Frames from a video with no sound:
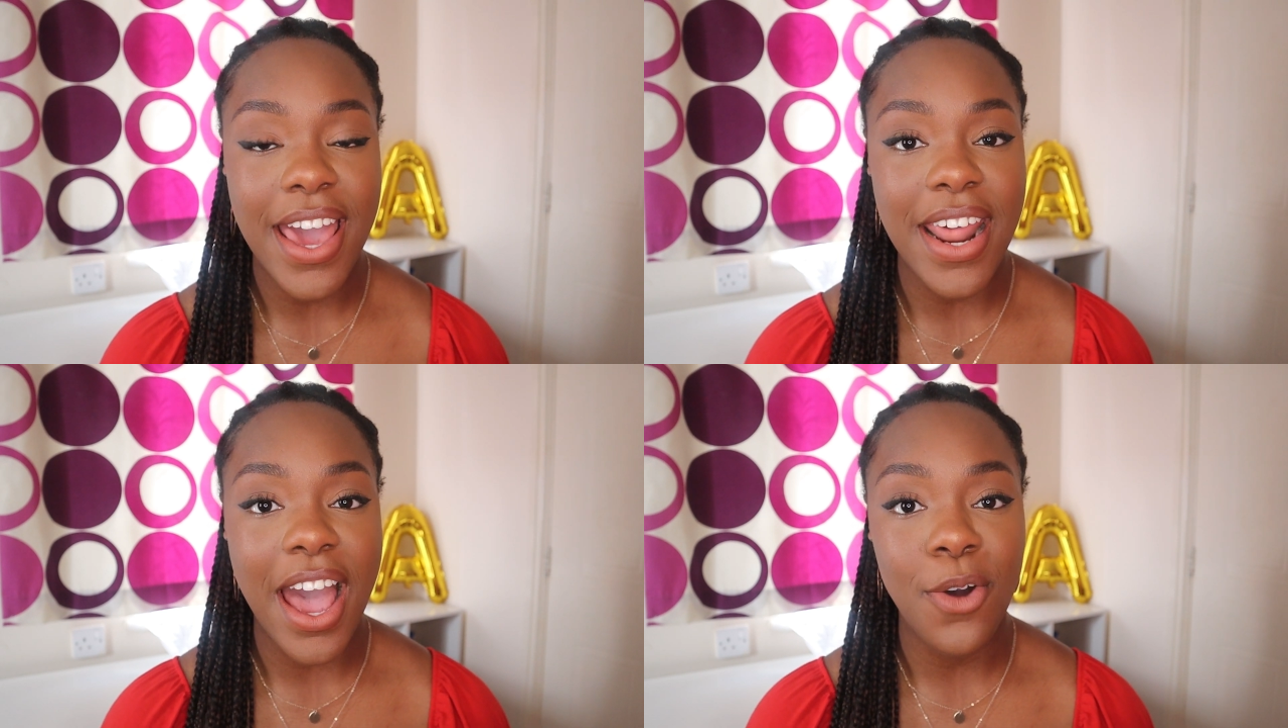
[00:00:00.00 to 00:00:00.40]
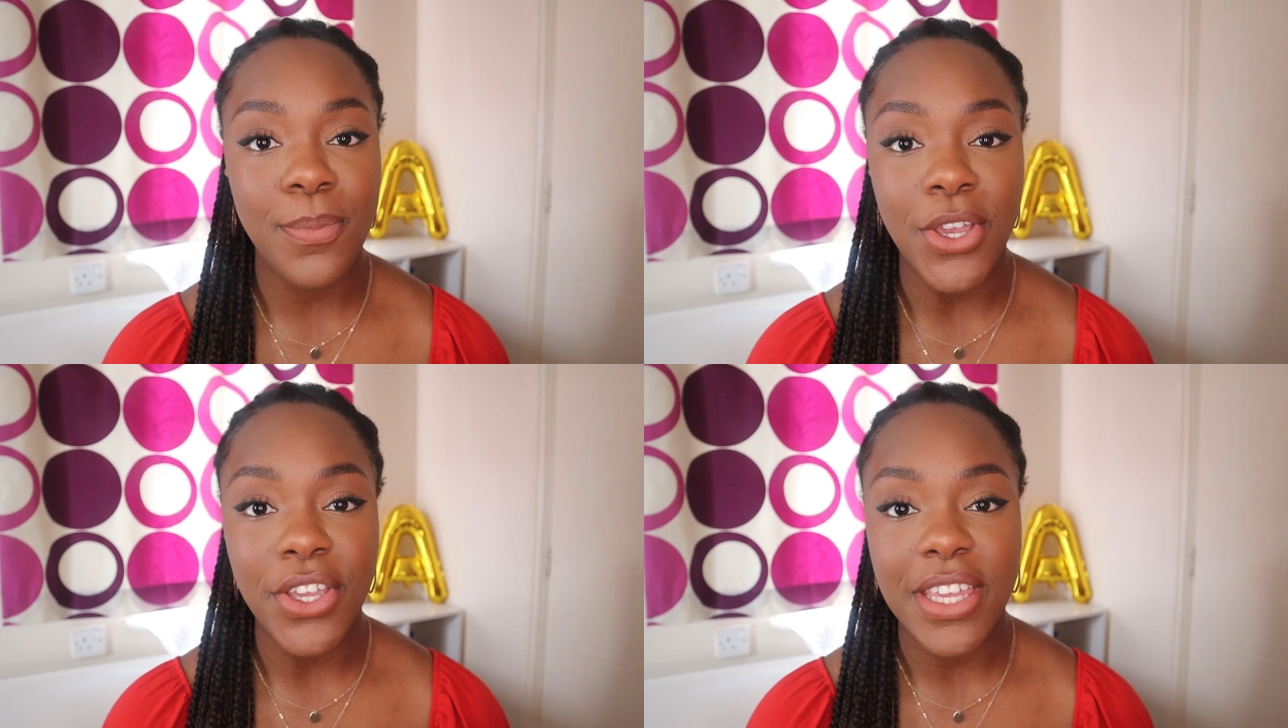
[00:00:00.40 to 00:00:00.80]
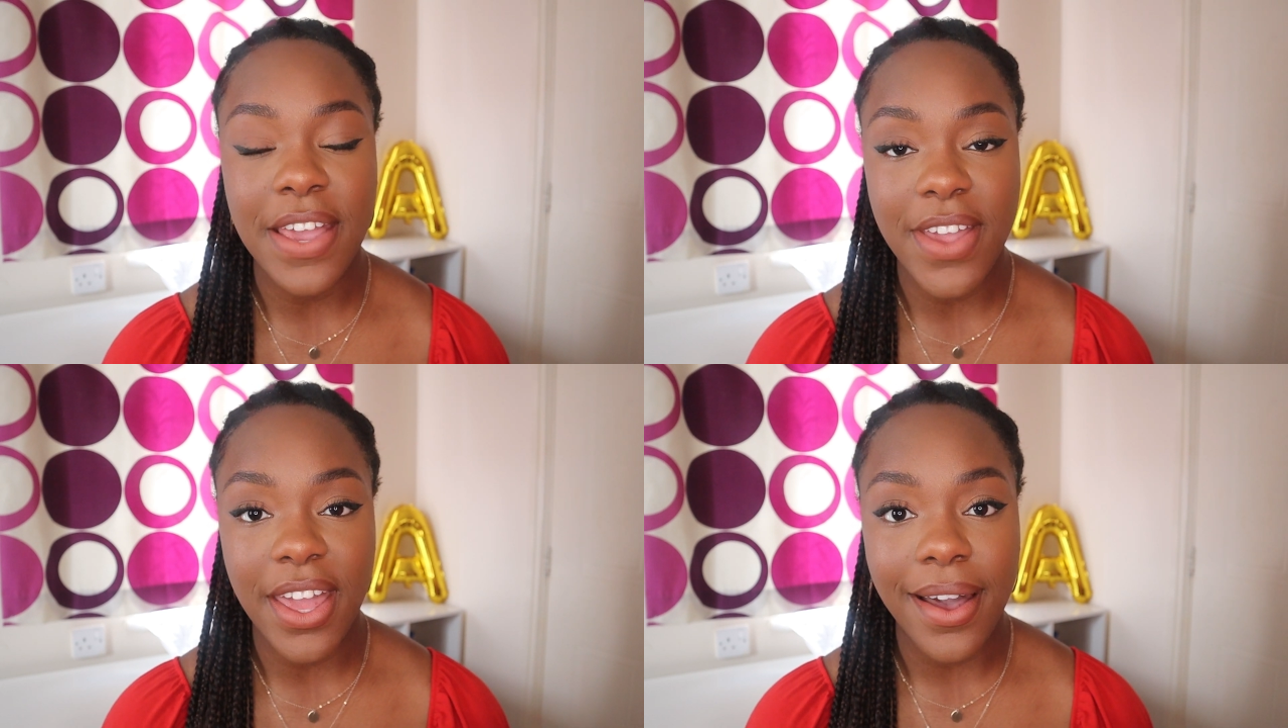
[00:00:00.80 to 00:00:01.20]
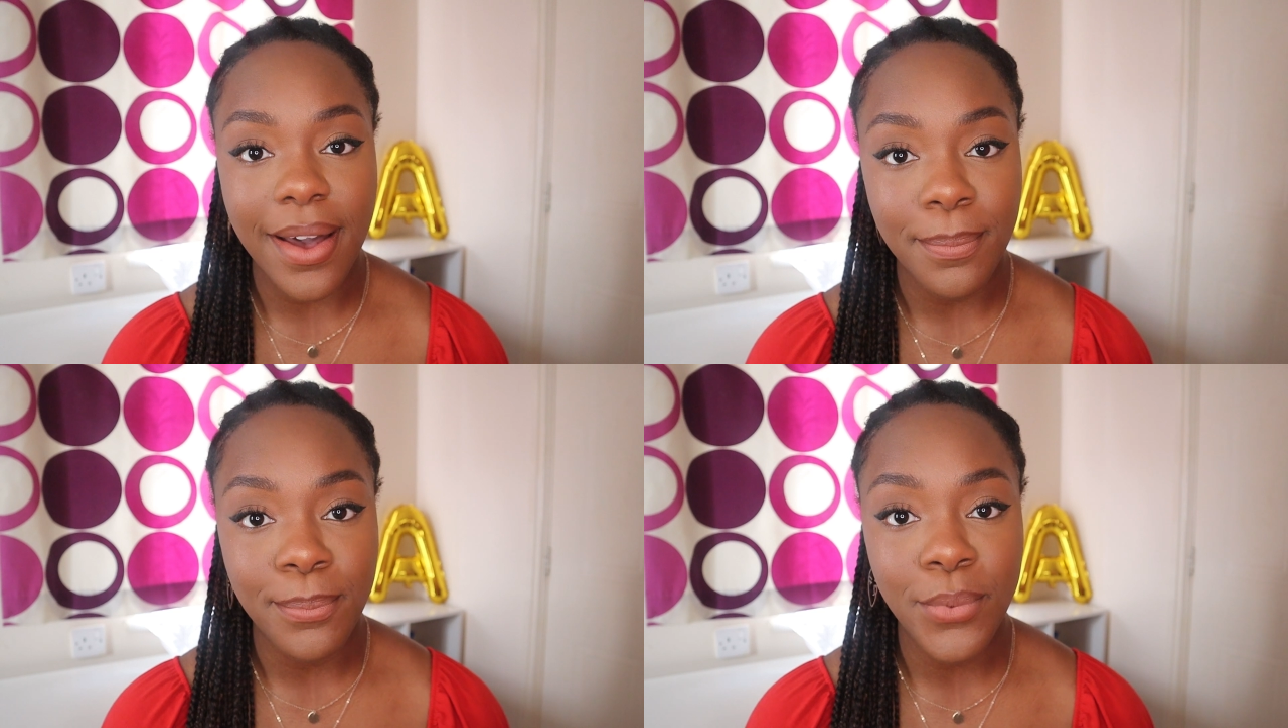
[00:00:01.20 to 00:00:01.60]
and I'll be giving
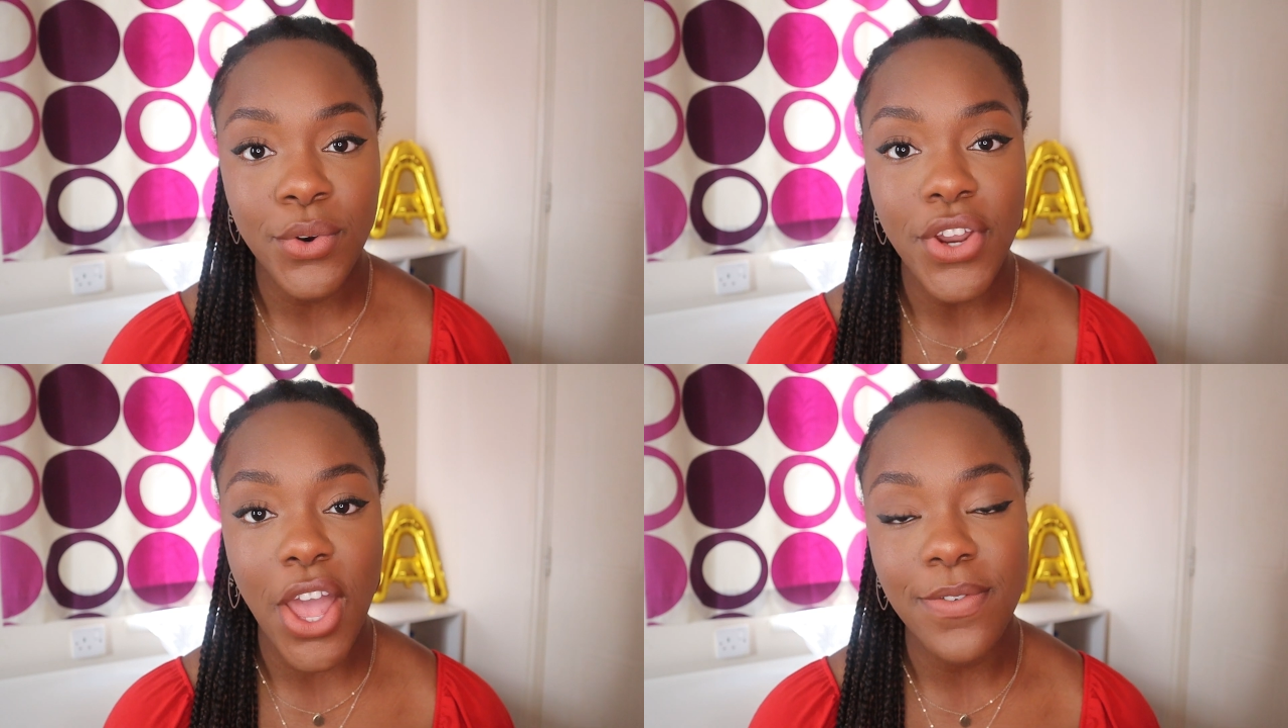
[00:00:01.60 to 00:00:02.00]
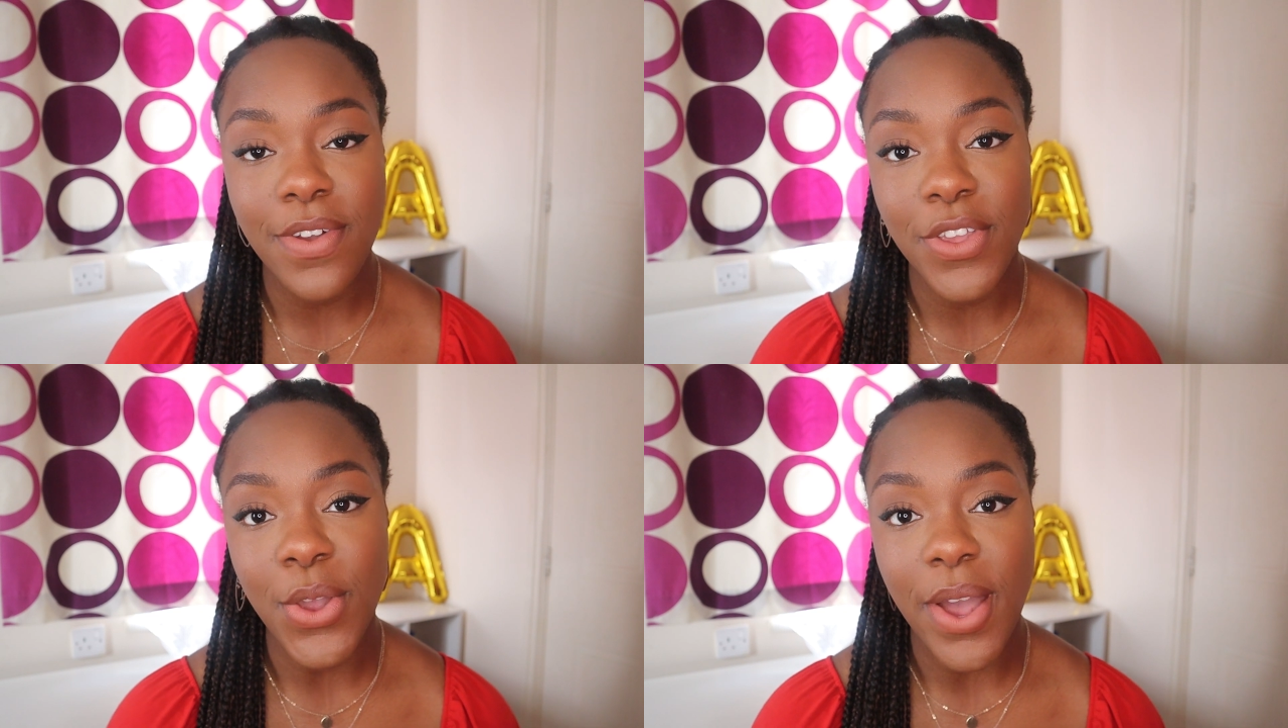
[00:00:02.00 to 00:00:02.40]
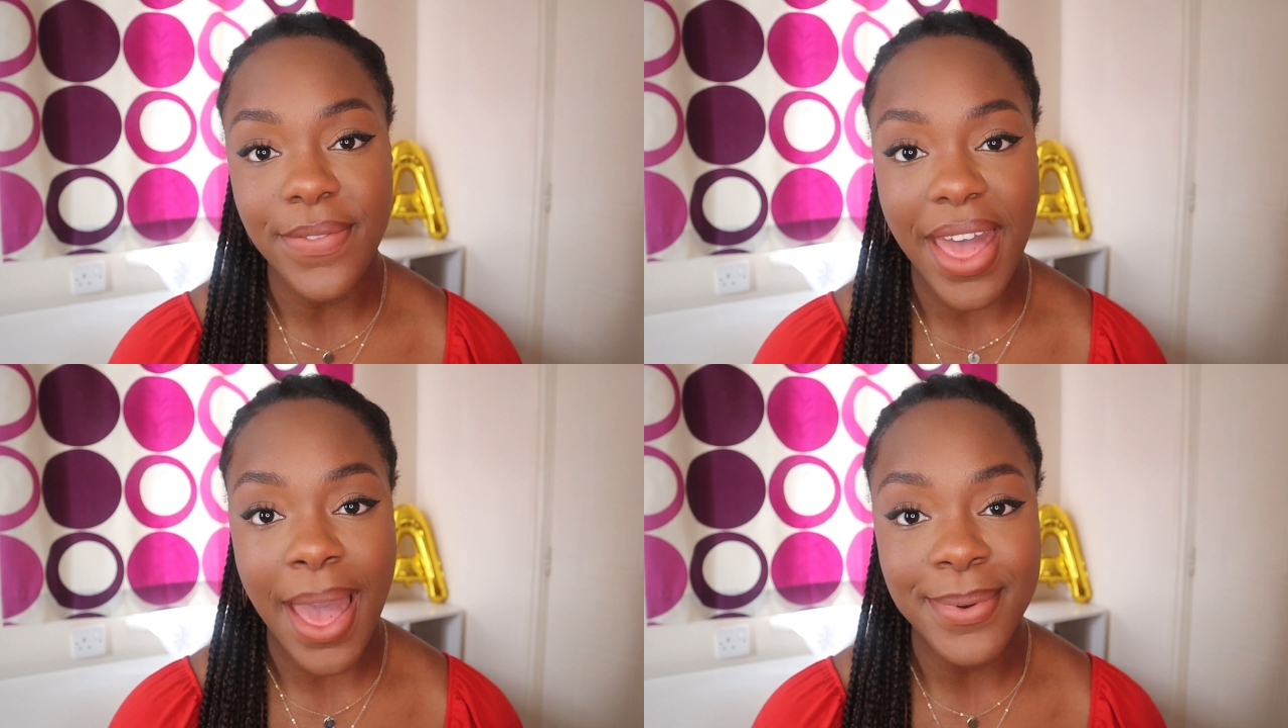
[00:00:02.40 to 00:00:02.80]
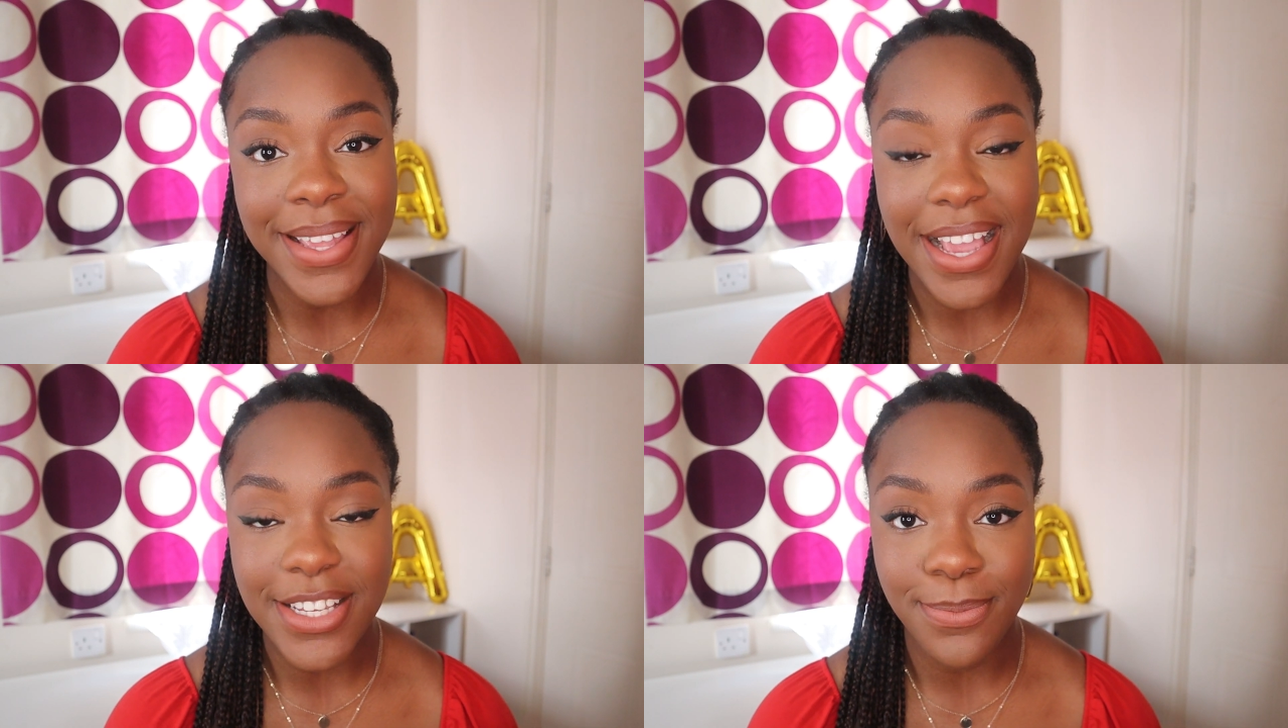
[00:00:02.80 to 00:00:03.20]
a broad overview of the
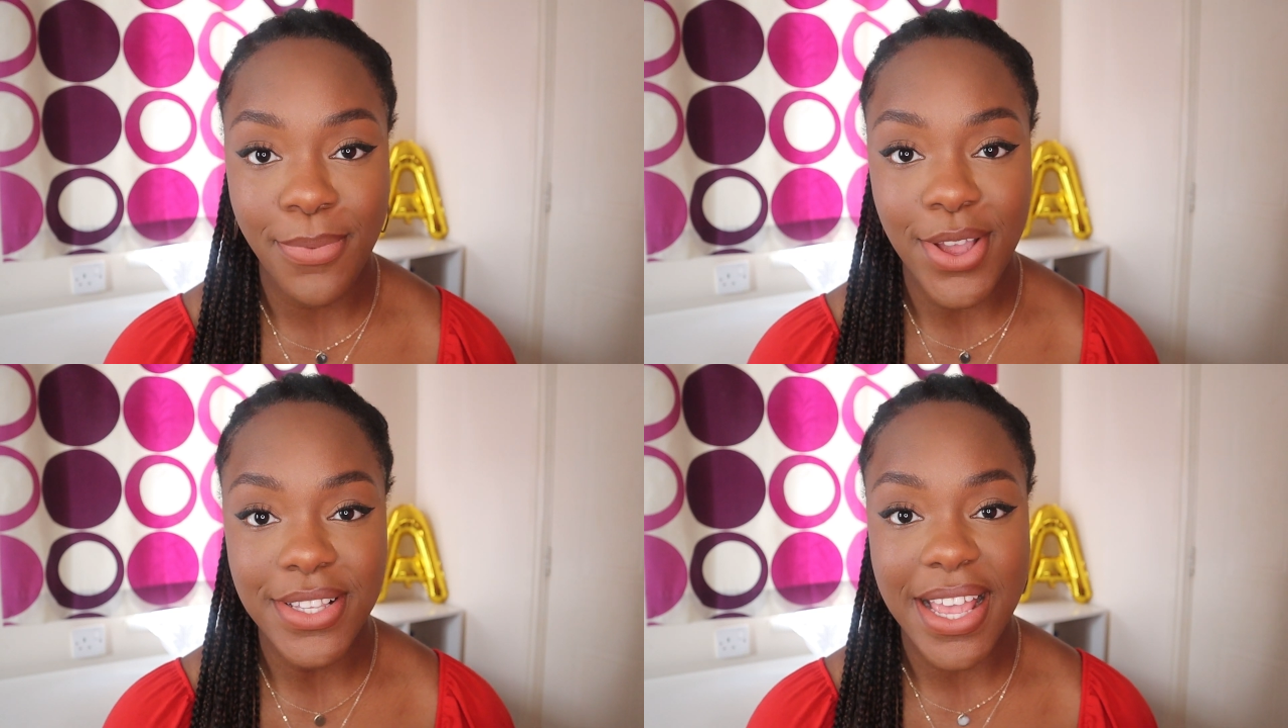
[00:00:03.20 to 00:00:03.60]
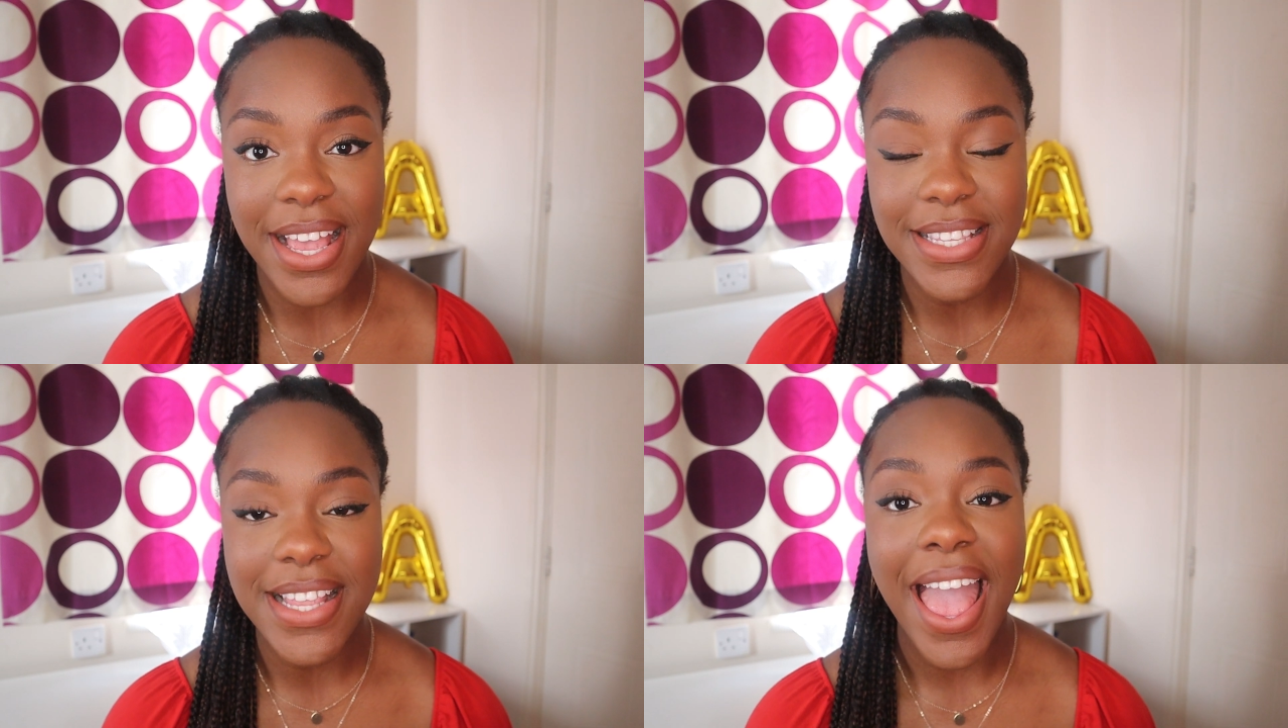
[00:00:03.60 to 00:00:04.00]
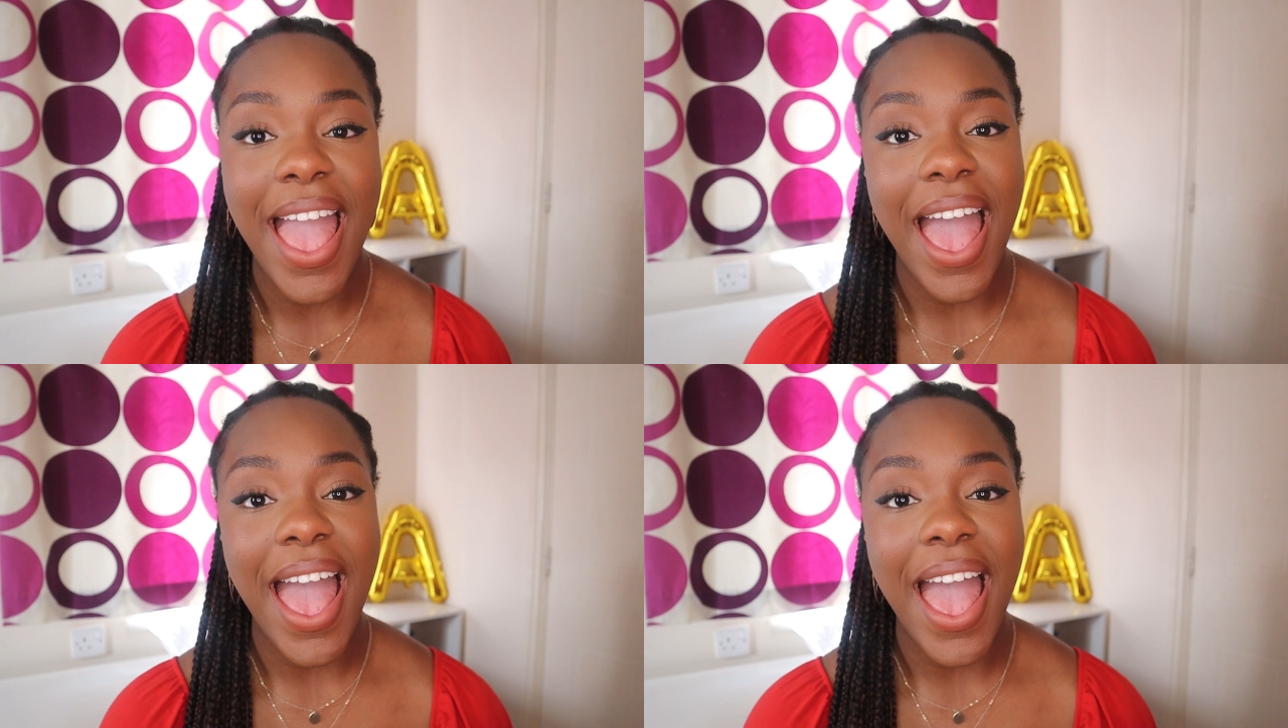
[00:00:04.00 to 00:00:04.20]
application process